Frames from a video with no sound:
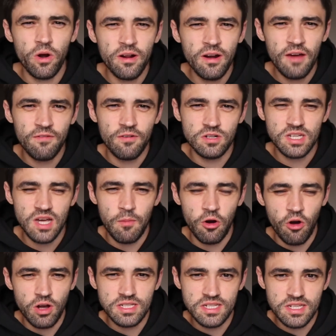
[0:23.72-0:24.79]
did I first come
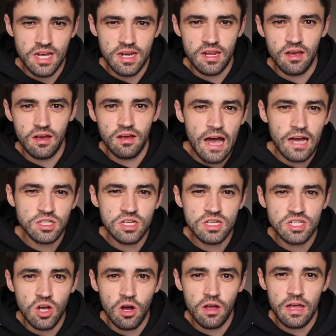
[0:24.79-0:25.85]
across this idea? I actually
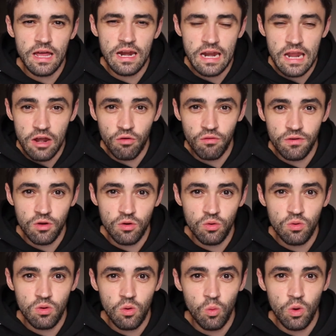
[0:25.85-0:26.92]
saw it in an interview
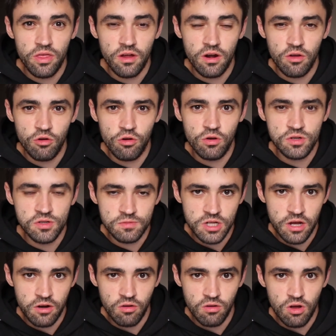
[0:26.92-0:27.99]
with another YouTube
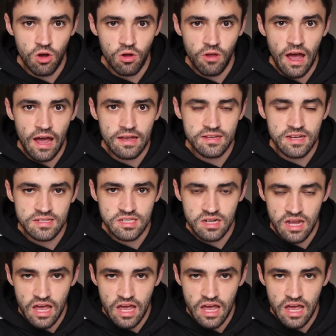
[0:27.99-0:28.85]
channel called High Intensity